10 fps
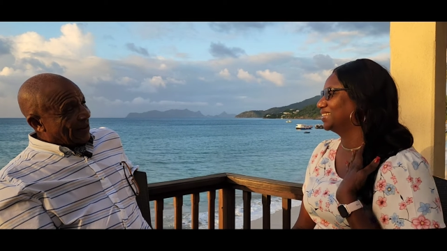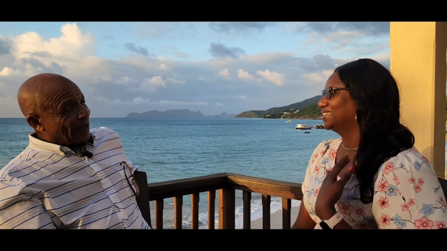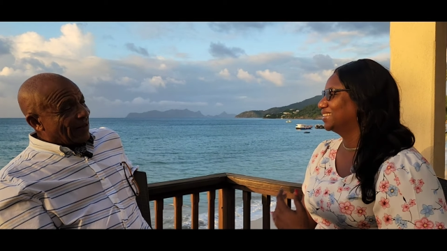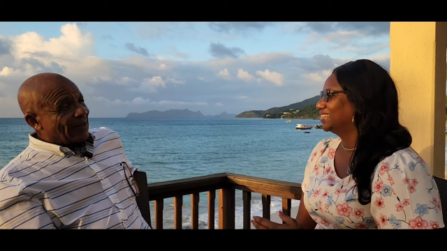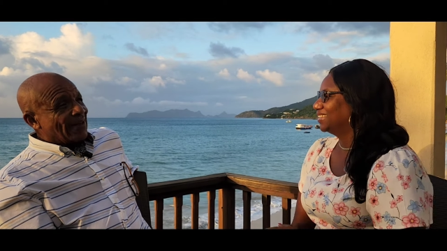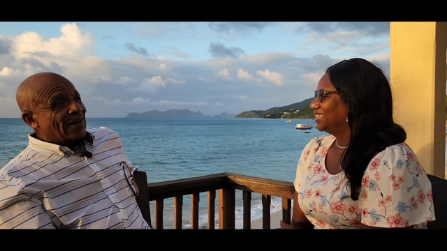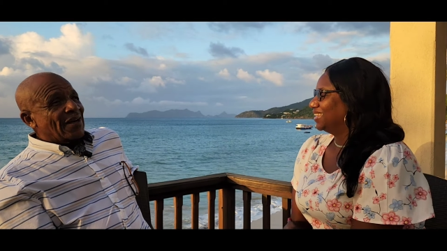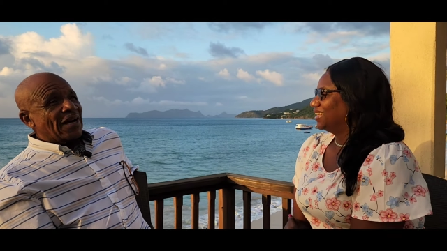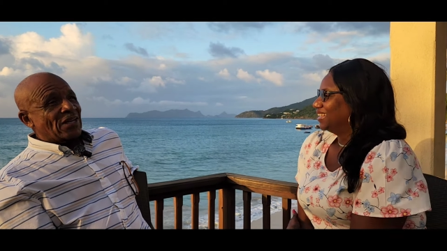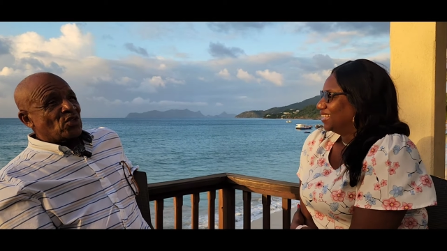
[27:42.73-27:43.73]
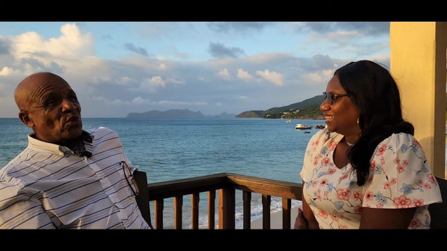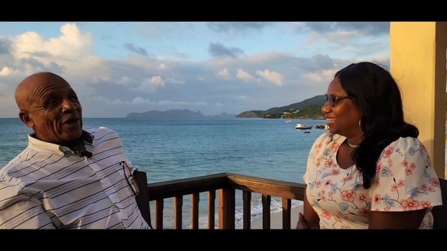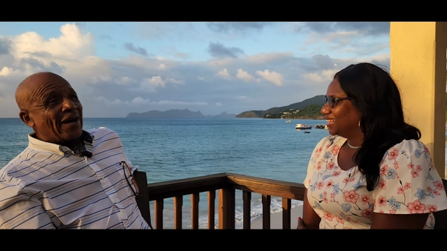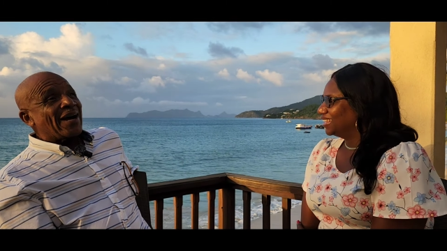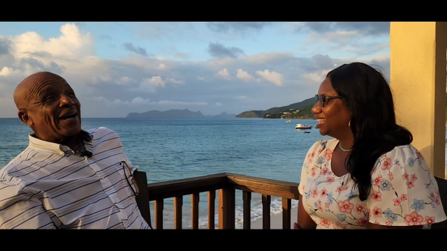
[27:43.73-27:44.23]
Speaker 1: Yeah. And so
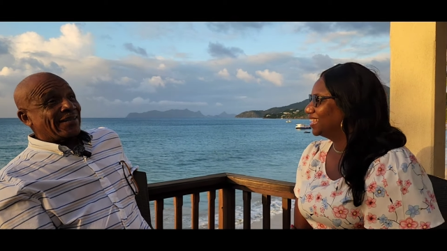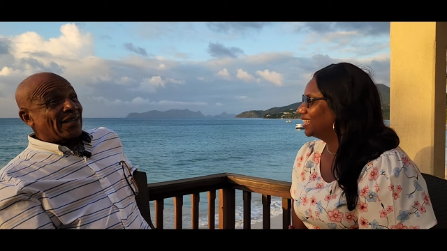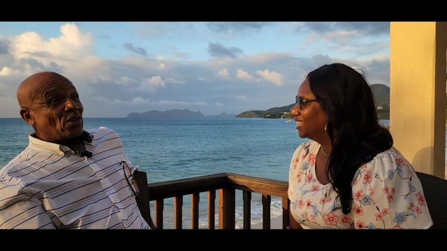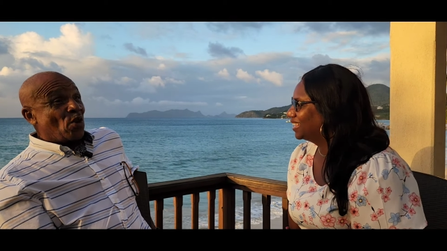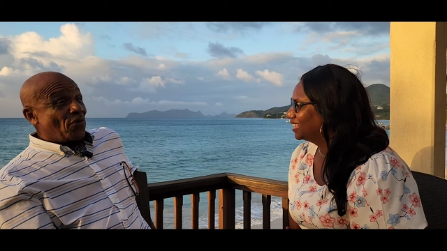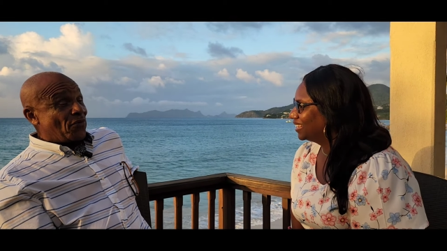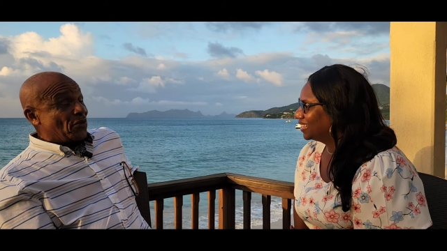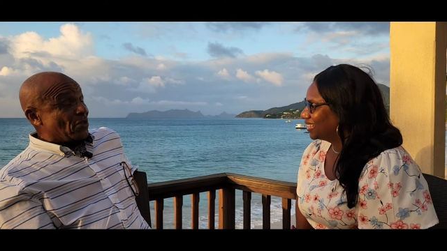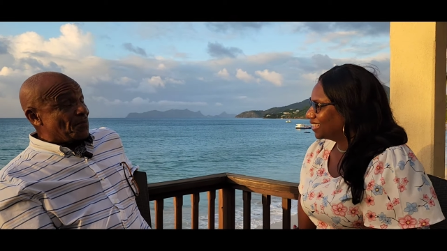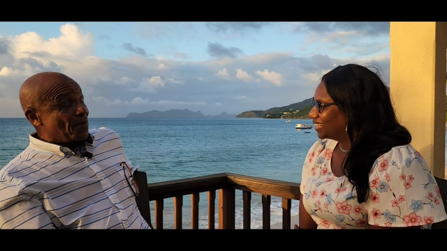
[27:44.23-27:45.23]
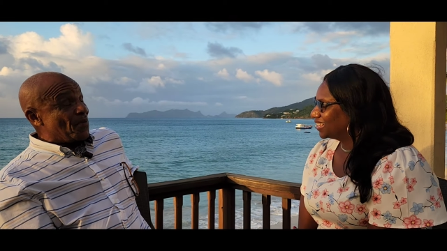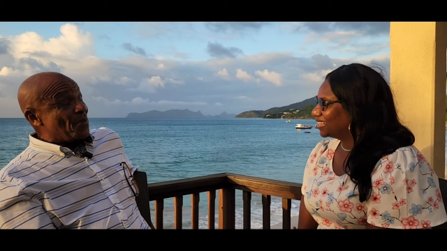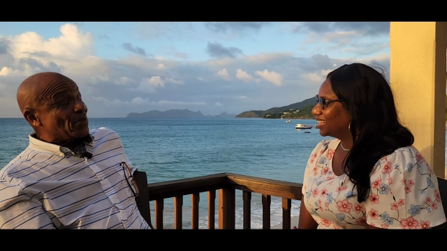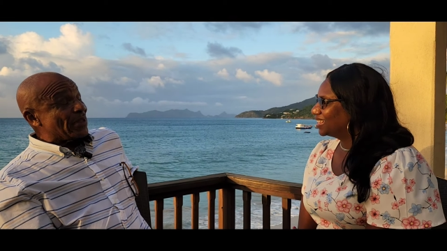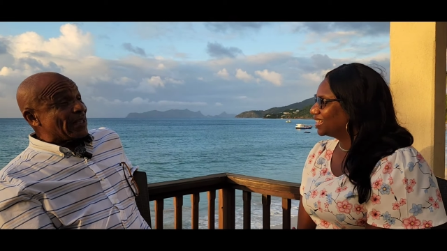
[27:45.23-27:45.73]
I, I, tell you, our first
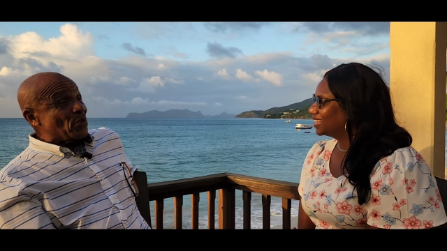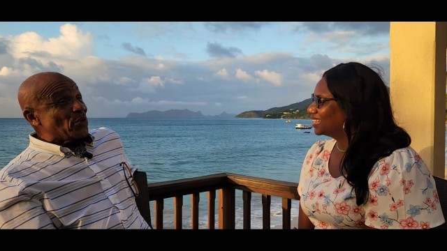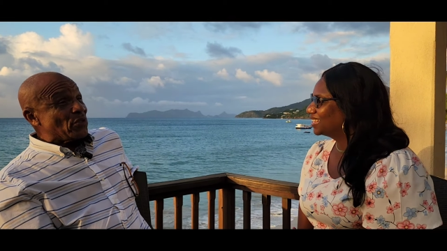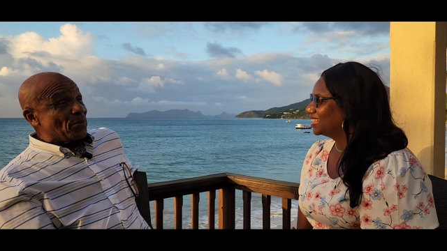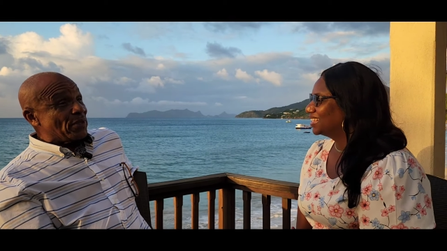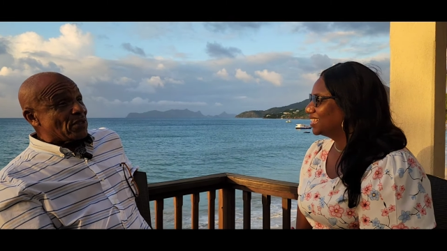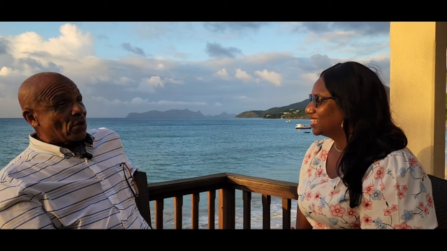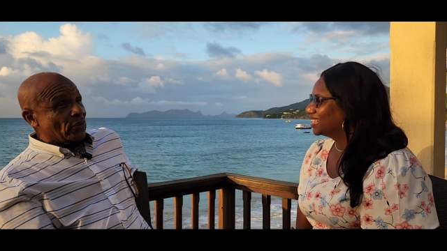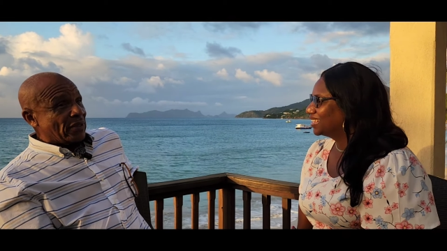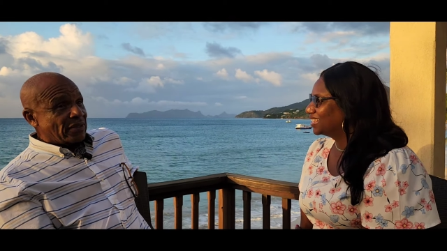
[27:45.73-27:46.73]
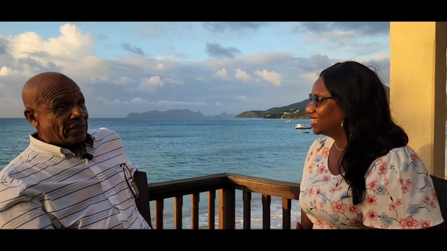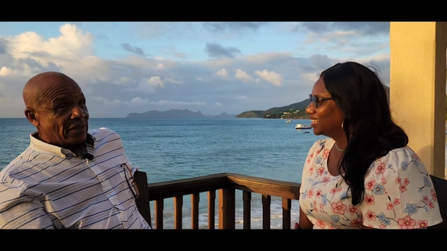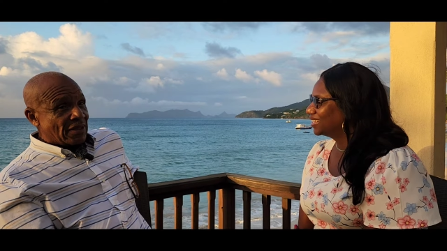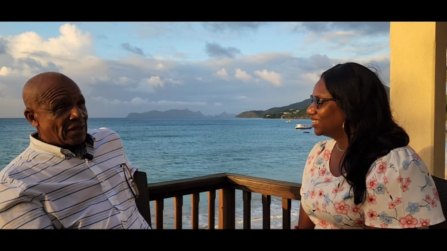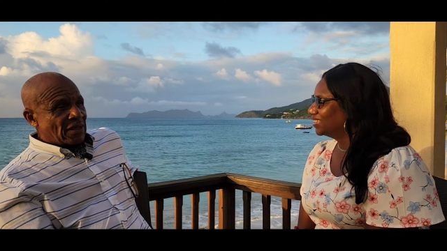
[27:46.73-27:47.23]
performance at Lewisham in the Southeast,
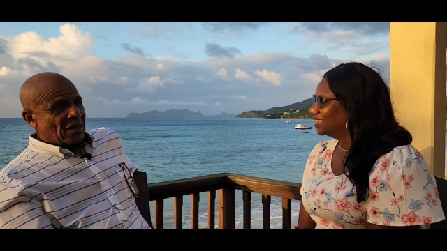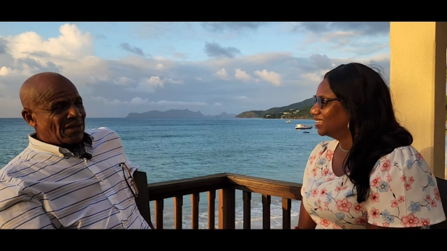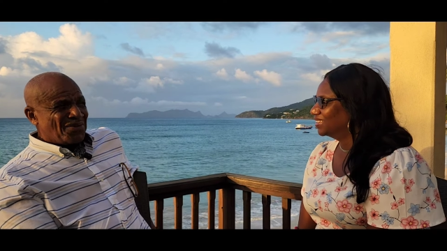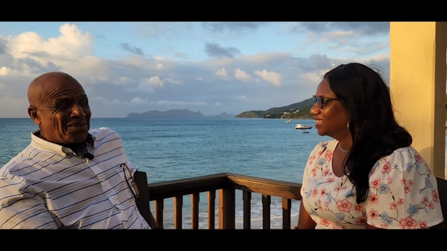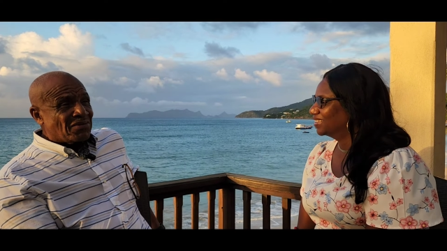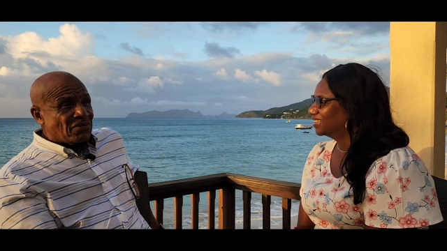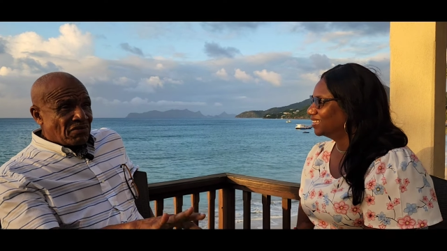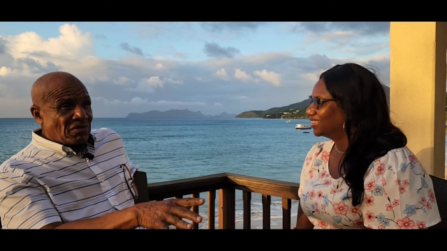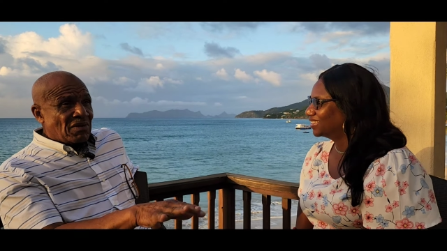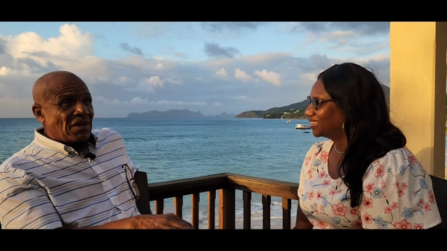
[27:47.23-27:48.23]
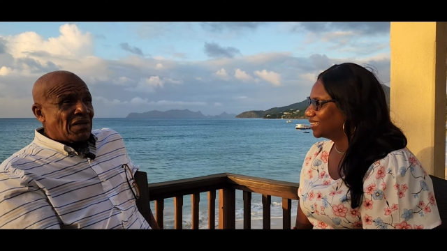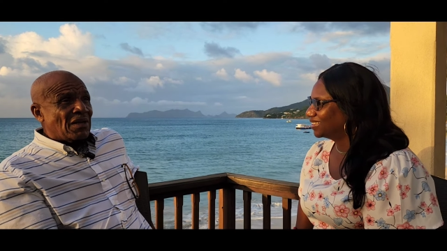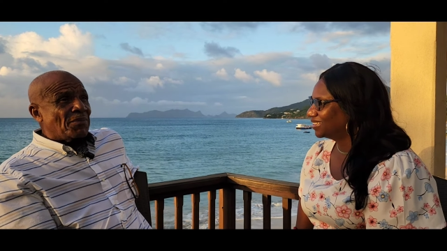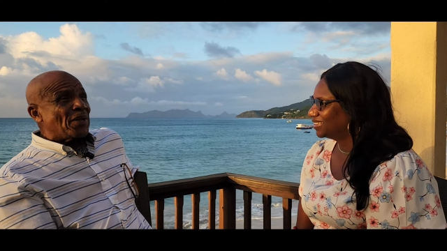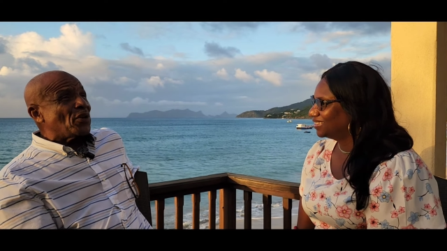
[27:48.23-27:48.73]
because was,
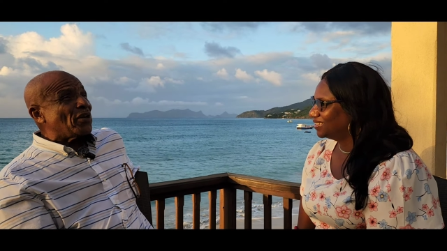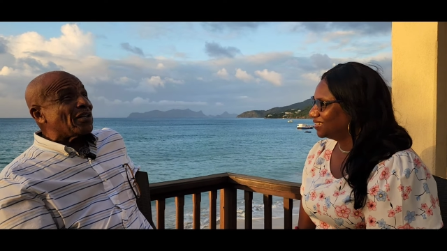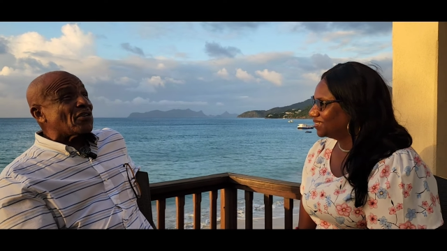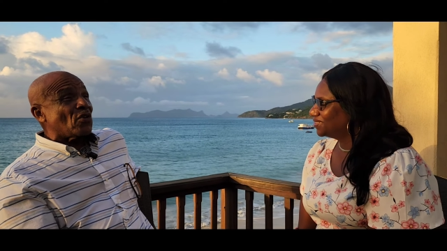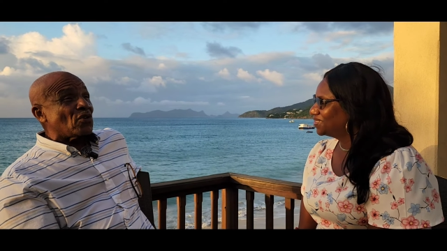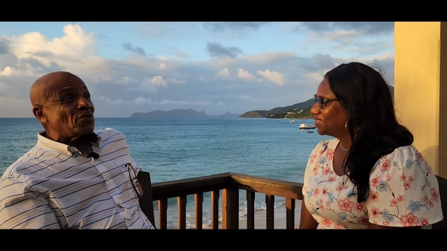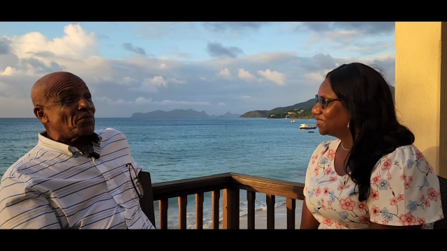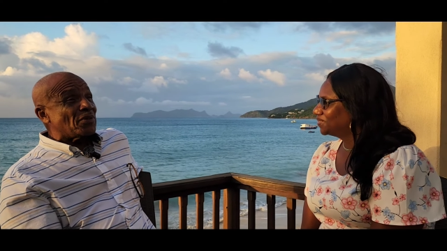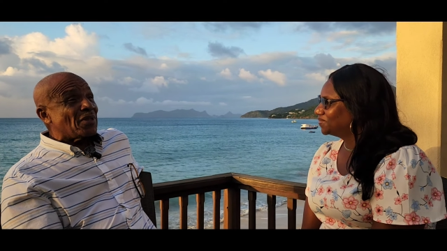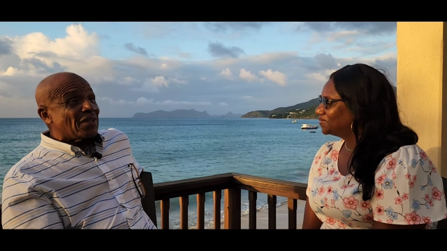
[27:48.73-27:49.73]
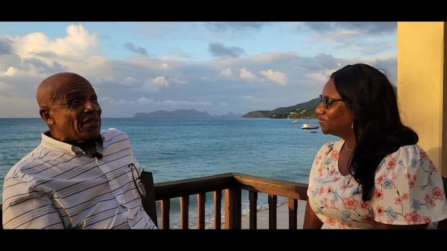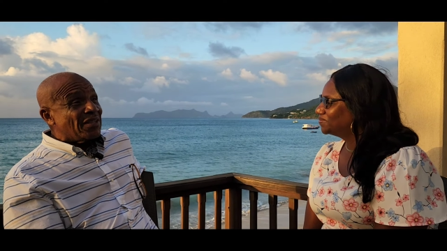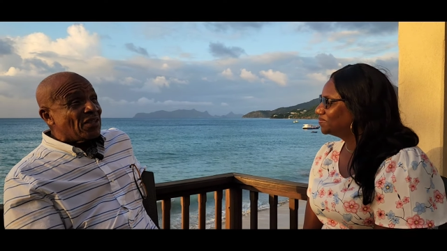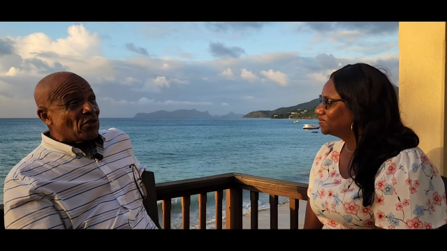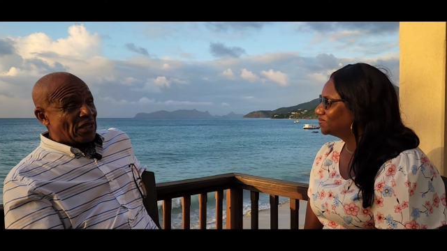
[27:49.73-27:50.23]
I made a little crowd, but not
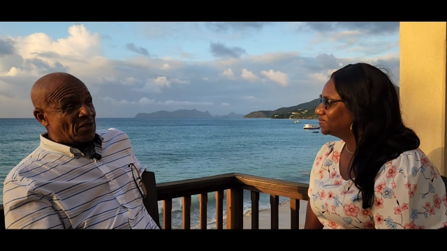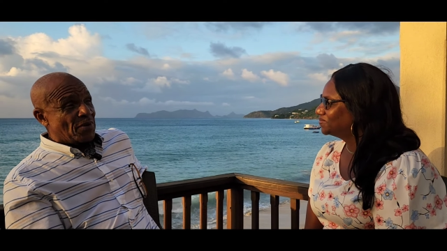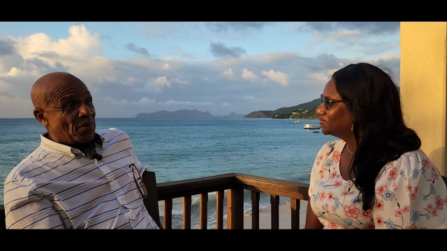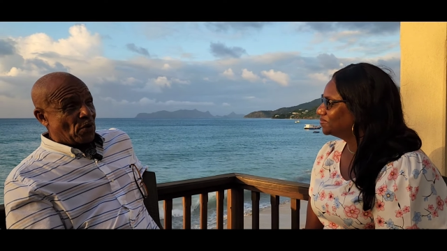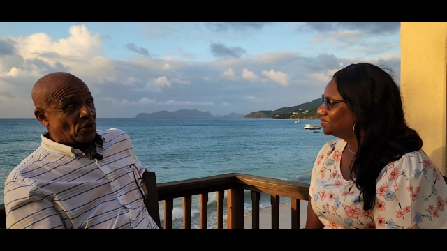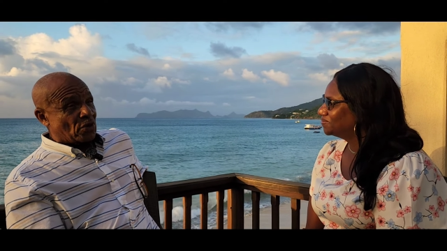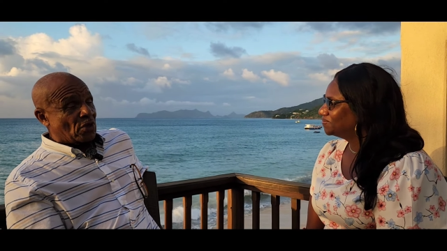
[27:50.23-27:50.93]
anything to write him about.